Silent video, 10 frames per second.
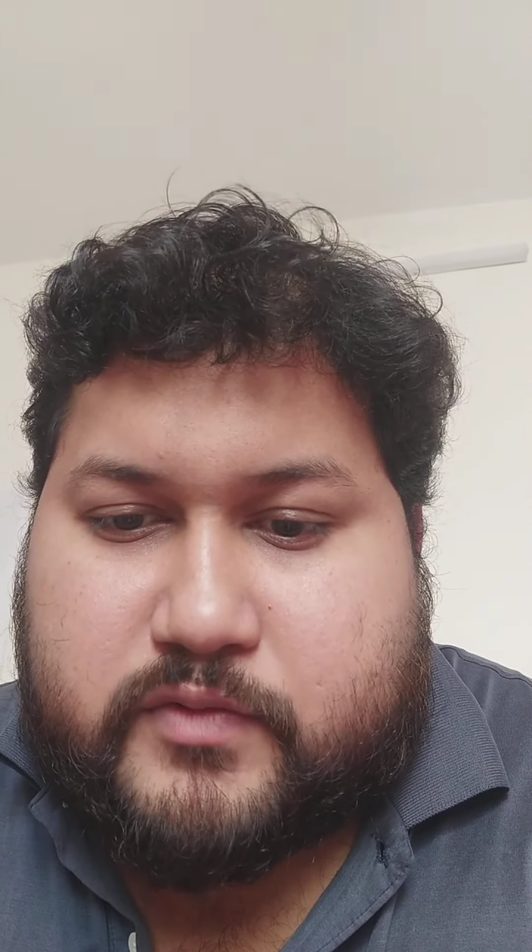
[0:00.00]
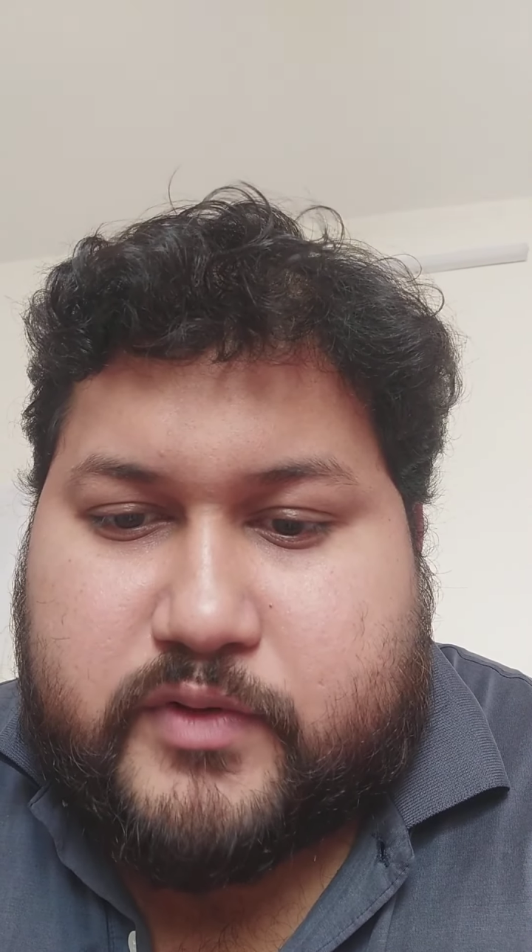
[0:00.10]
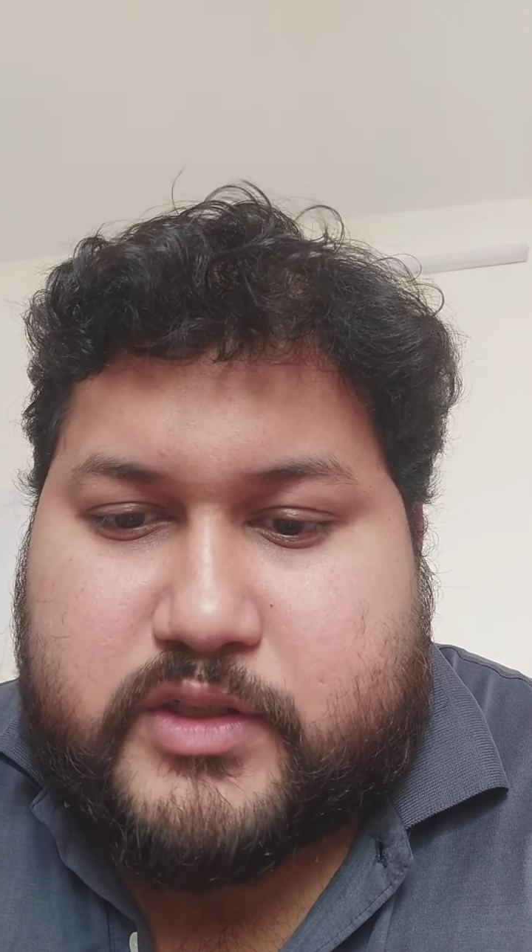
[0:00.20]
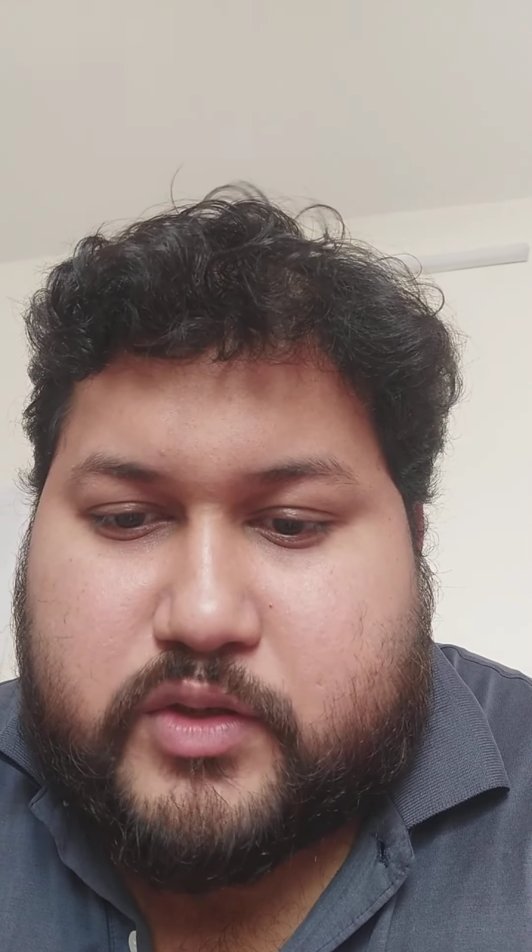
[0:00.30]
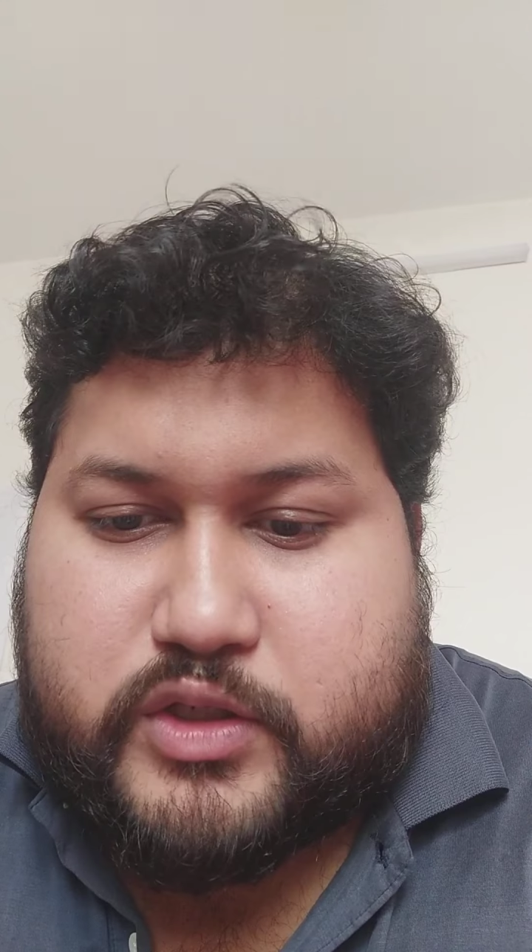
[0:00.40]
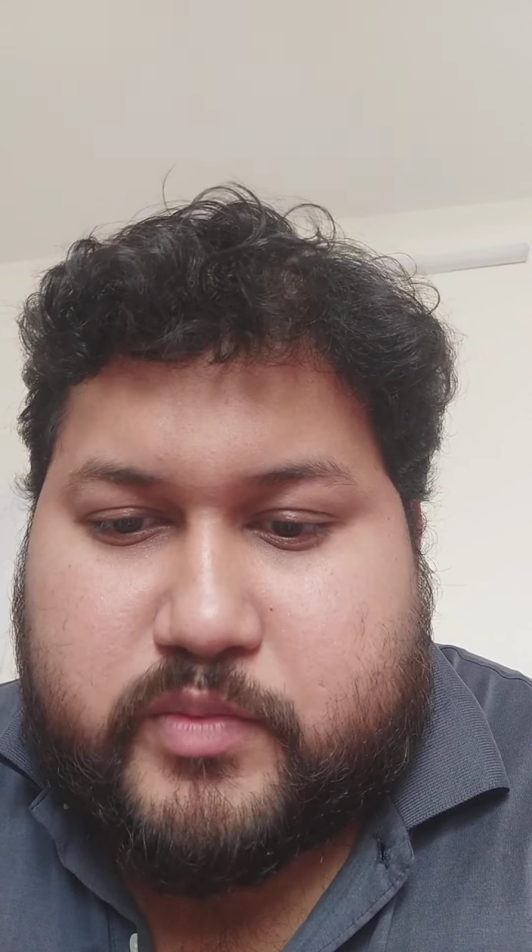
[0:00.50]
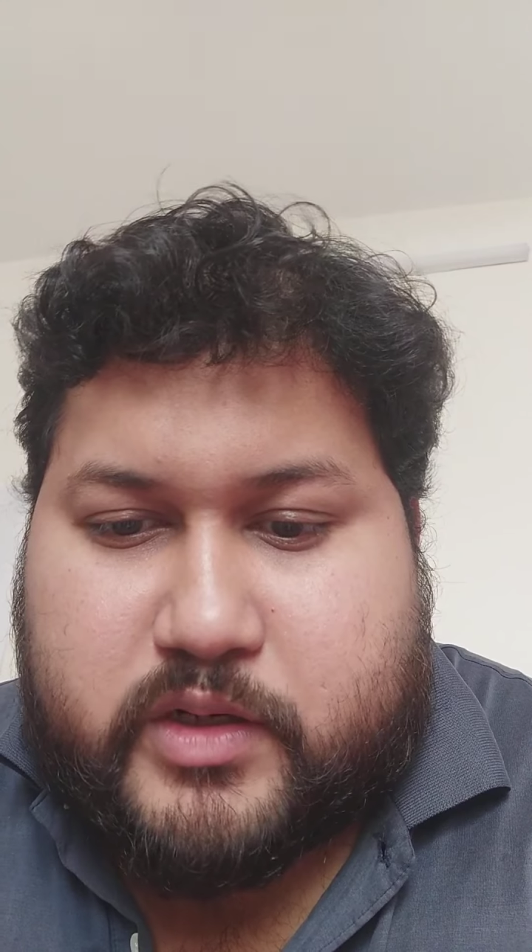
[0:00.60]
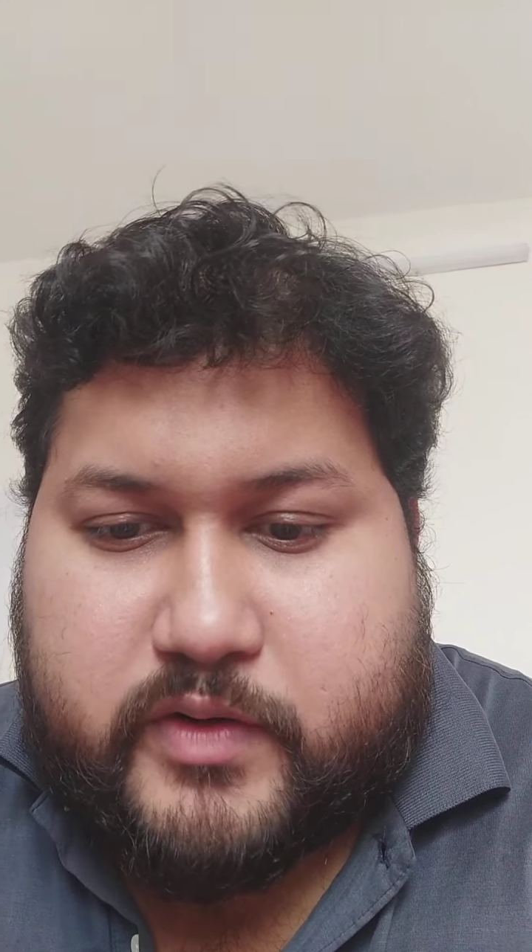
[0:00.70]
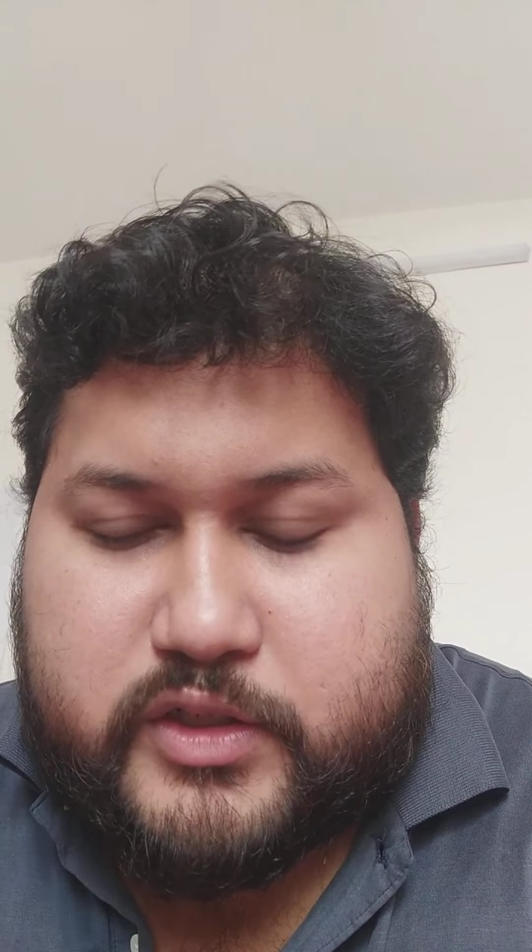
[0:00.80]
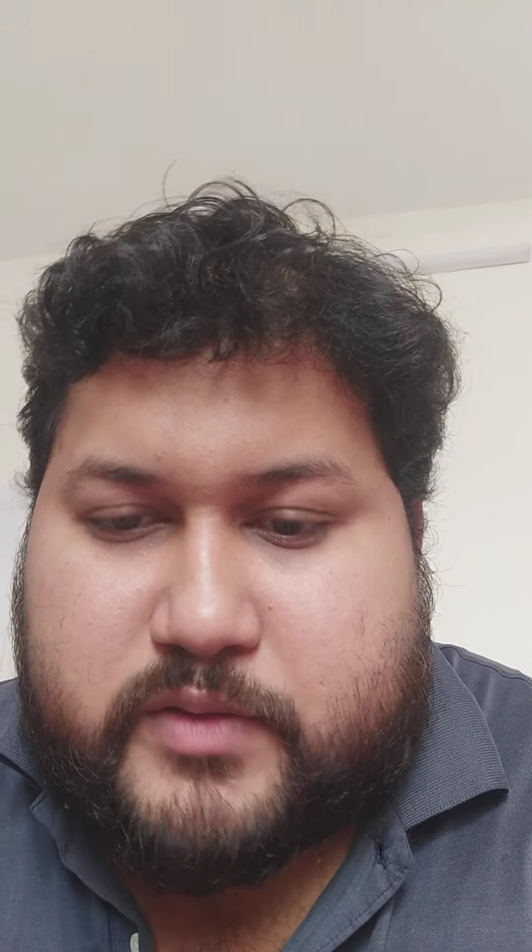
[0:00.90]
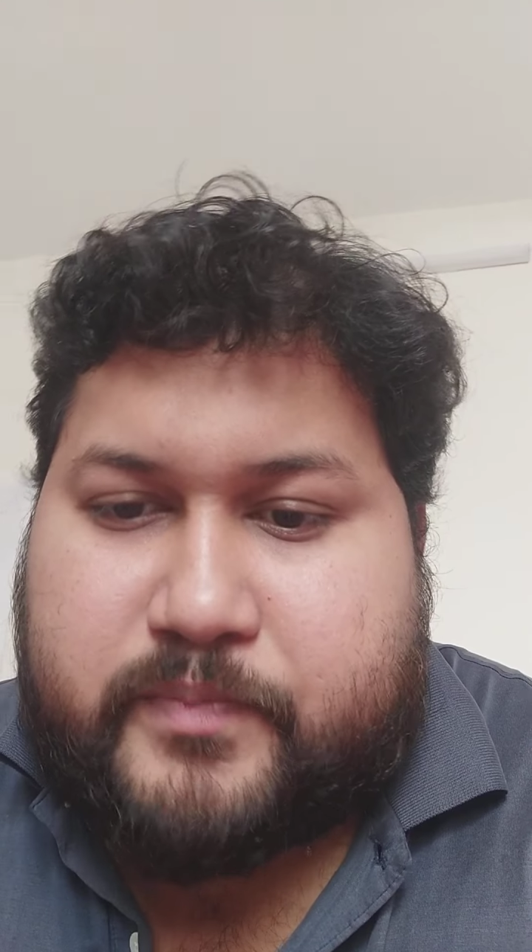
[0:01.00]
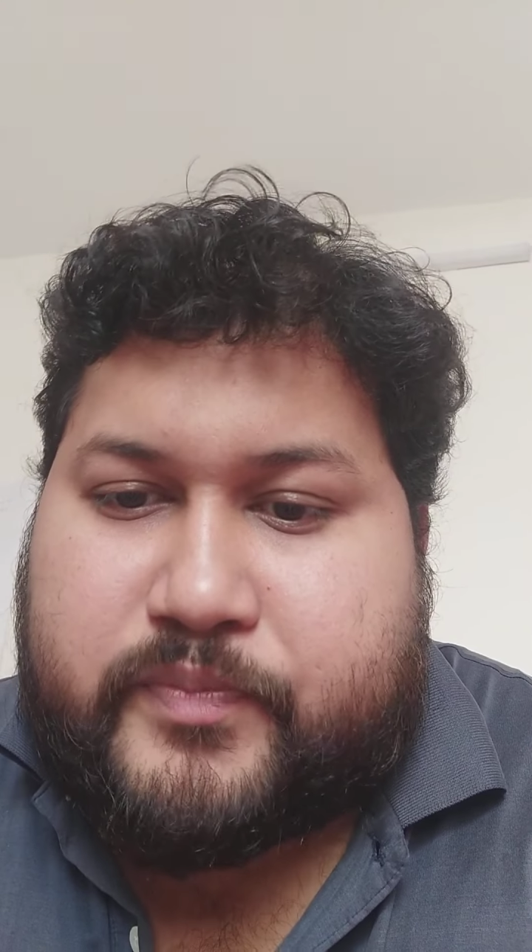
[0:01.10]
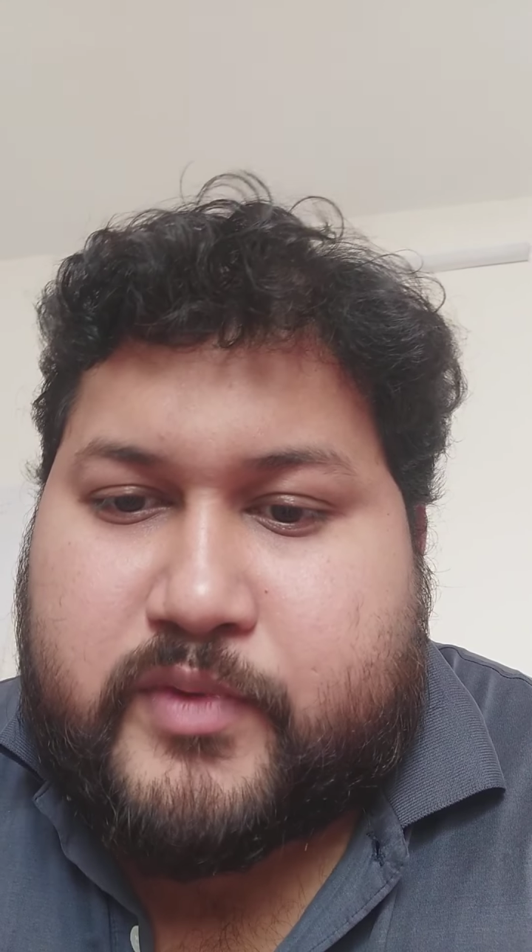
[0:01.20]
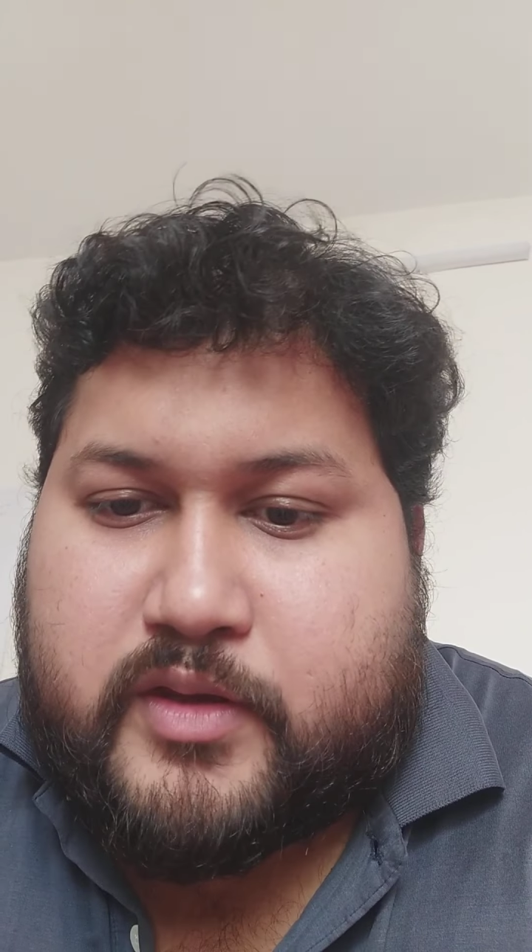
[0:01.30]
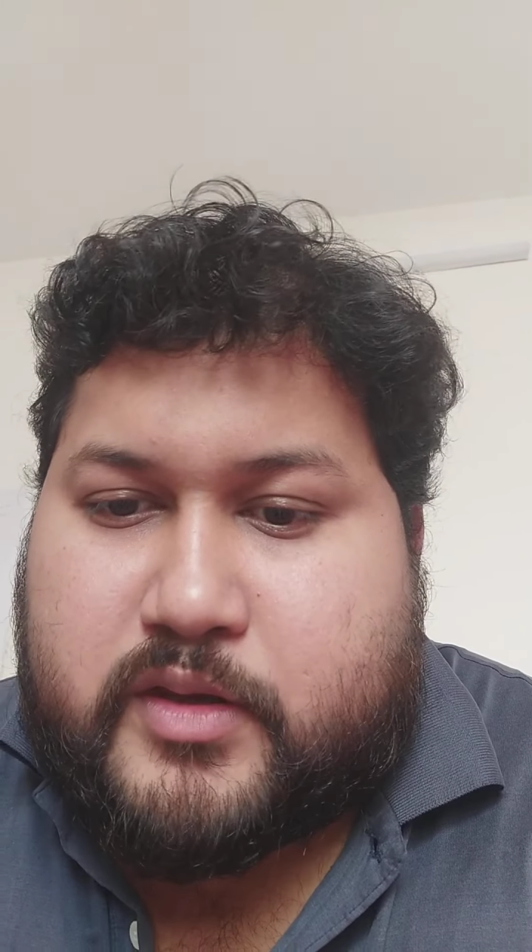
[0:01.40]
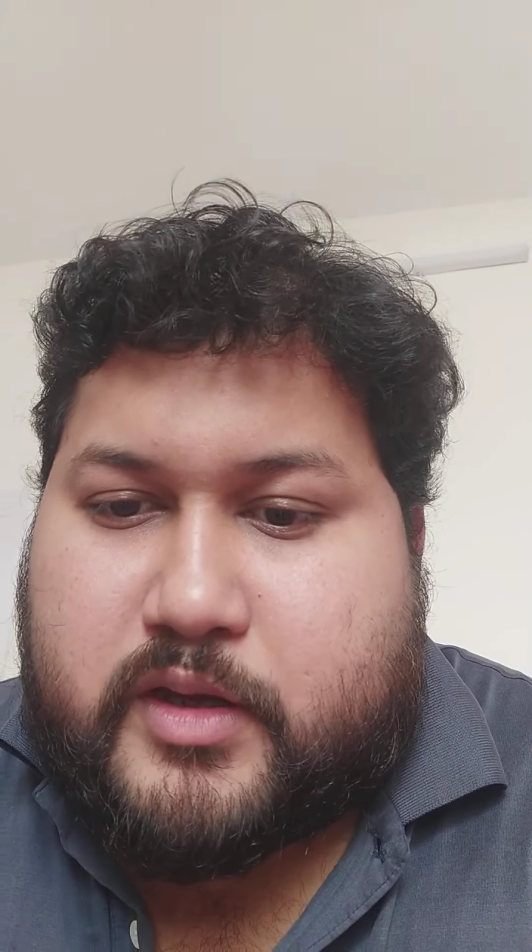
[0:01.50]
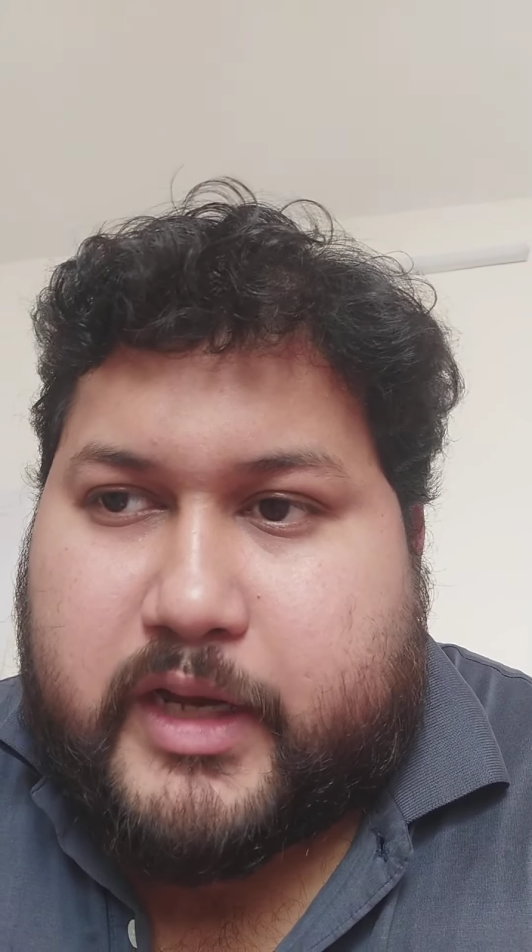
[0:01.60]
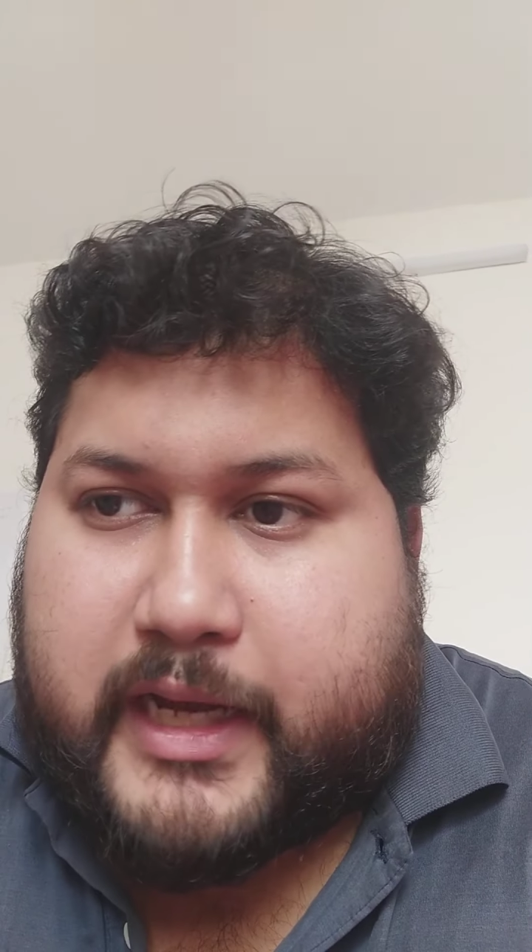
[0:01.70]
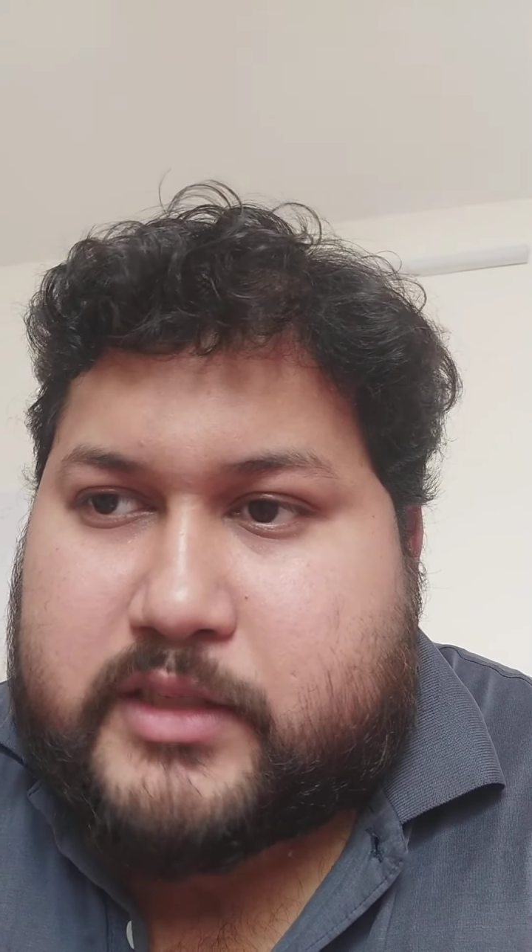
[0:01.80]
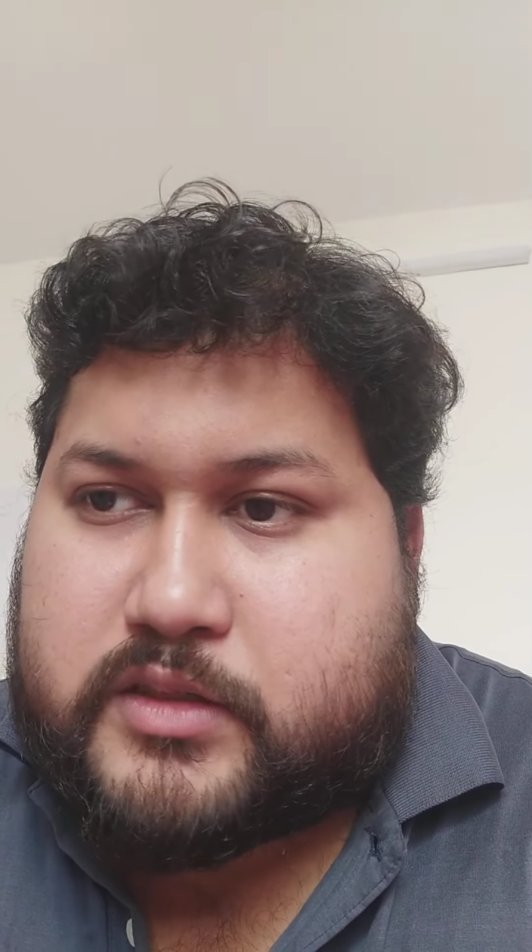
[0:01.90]
First Notch Immigration,
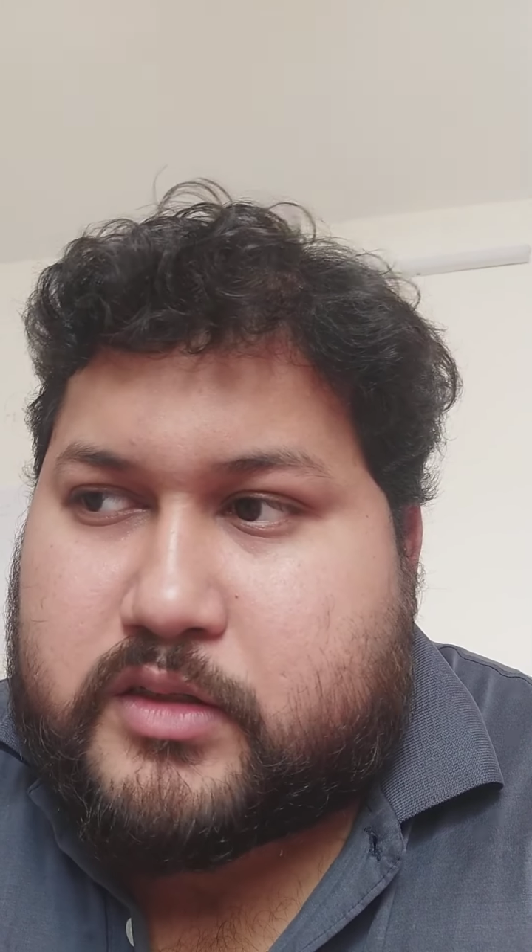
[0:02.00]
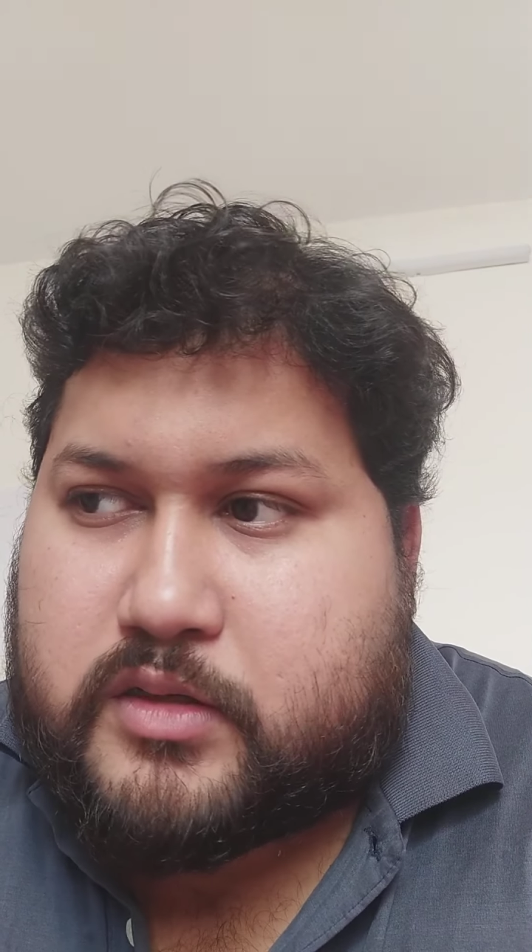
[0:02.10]
and